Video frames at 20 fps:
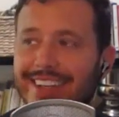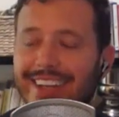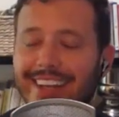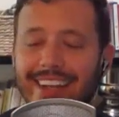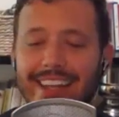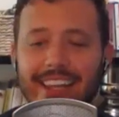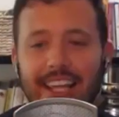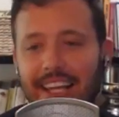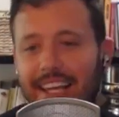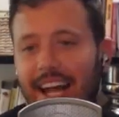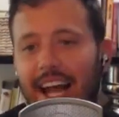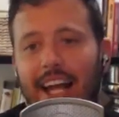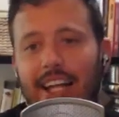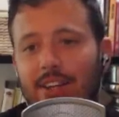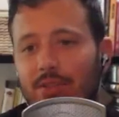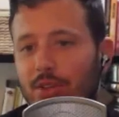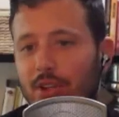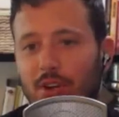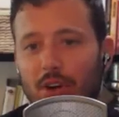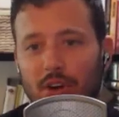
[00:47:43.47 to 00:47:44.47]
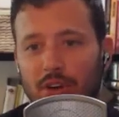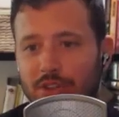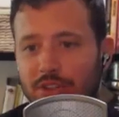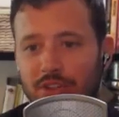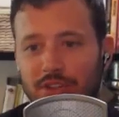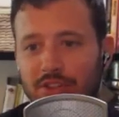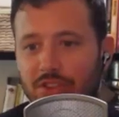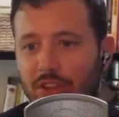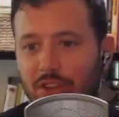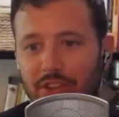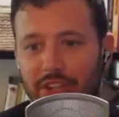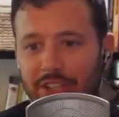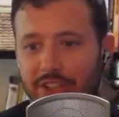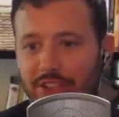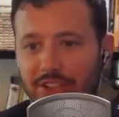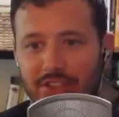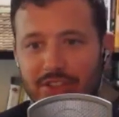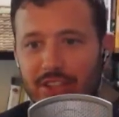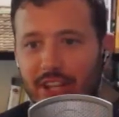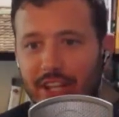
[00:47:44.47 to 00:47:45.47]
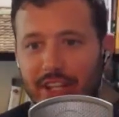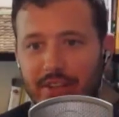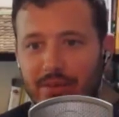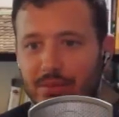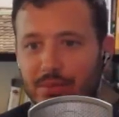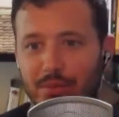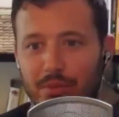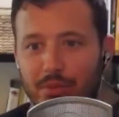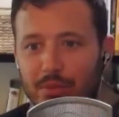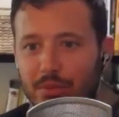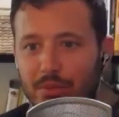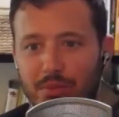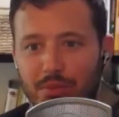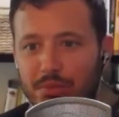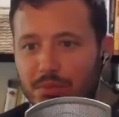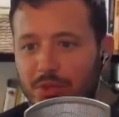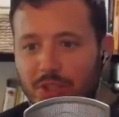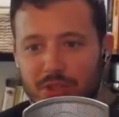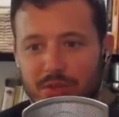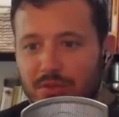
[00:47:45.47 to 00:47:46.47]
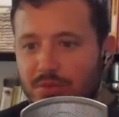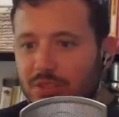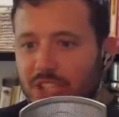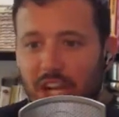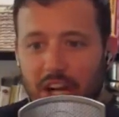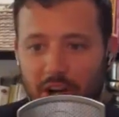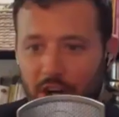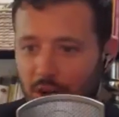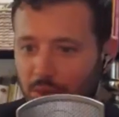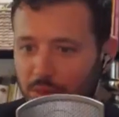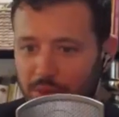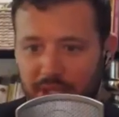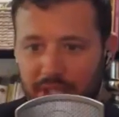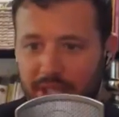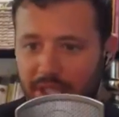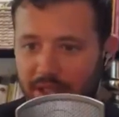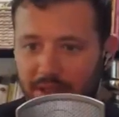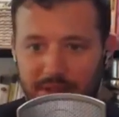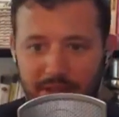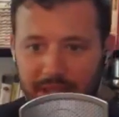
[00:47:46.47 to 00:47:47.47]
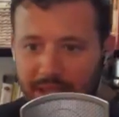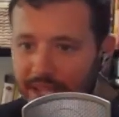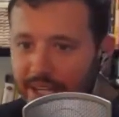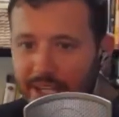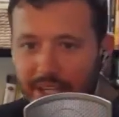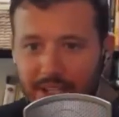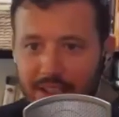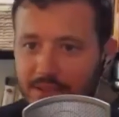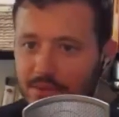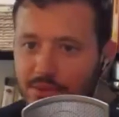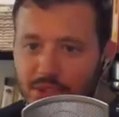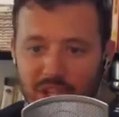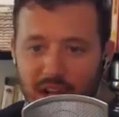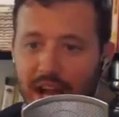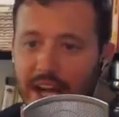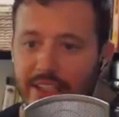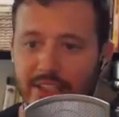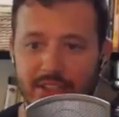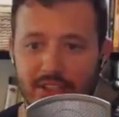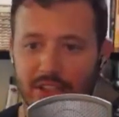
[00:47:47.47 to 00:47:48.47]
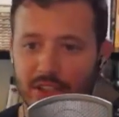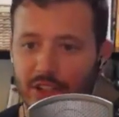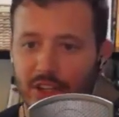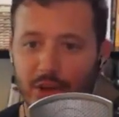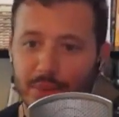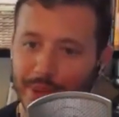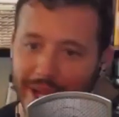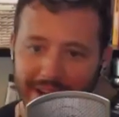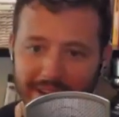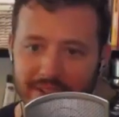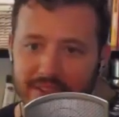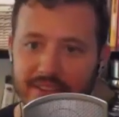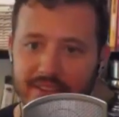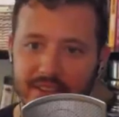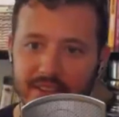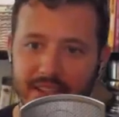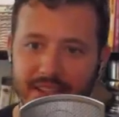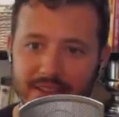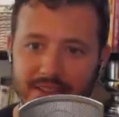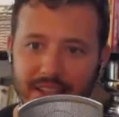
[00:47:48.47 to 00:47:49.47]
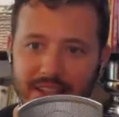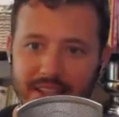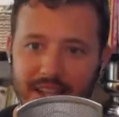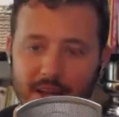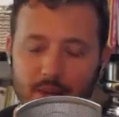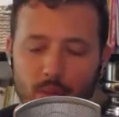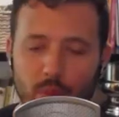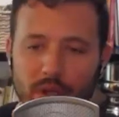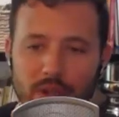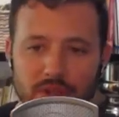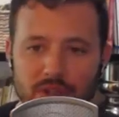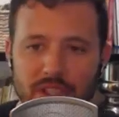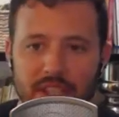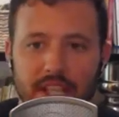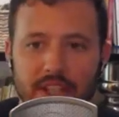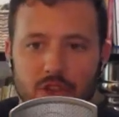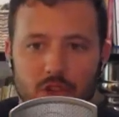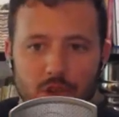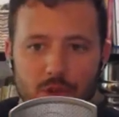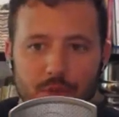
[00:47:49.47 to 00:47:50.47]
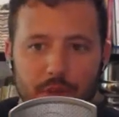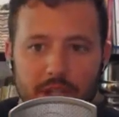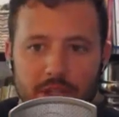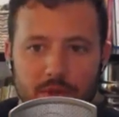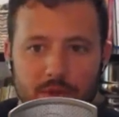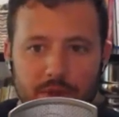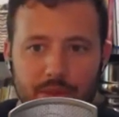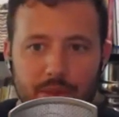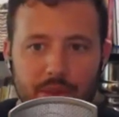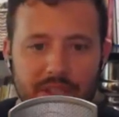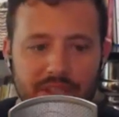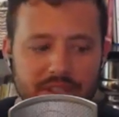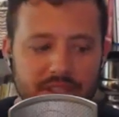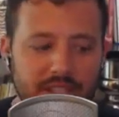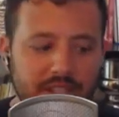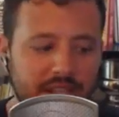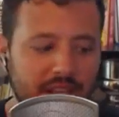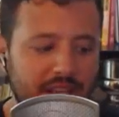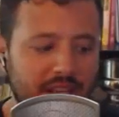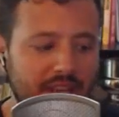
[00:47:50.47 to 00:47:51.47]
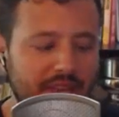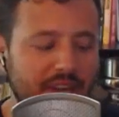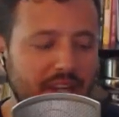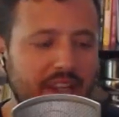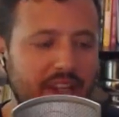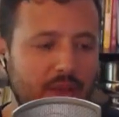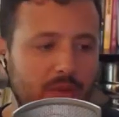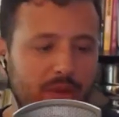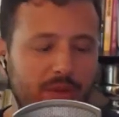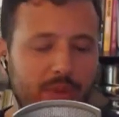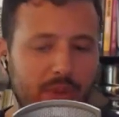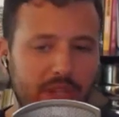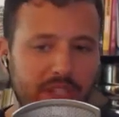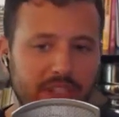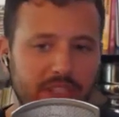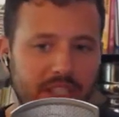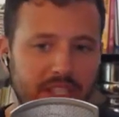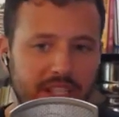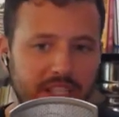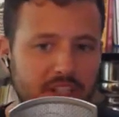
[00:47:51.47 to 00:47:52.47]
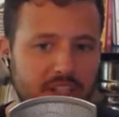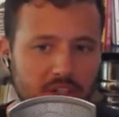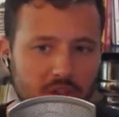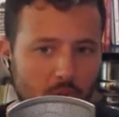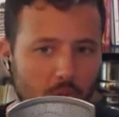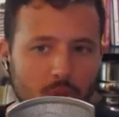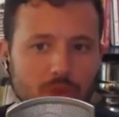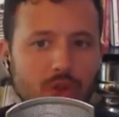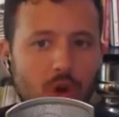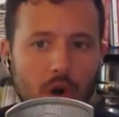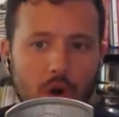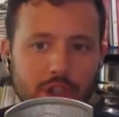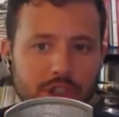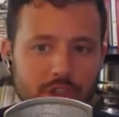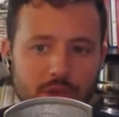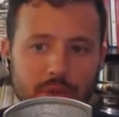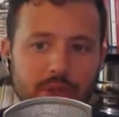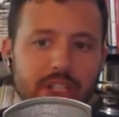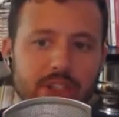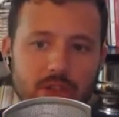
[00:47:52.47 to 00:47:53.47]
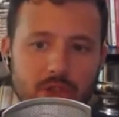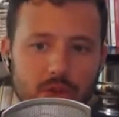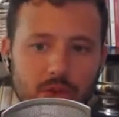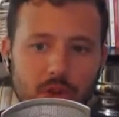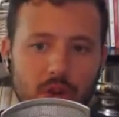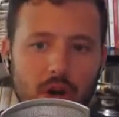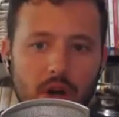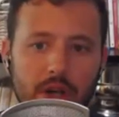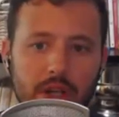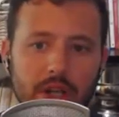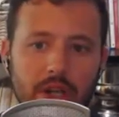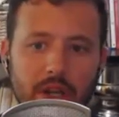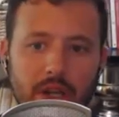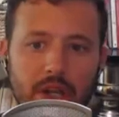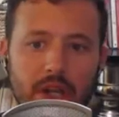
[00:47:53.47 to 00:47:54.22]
I can recall just Sterling just terribly hitting shots or passes and things like that. We don't see that too much with Pulisic. If anything, with Pulisic, he just holds on to it too long.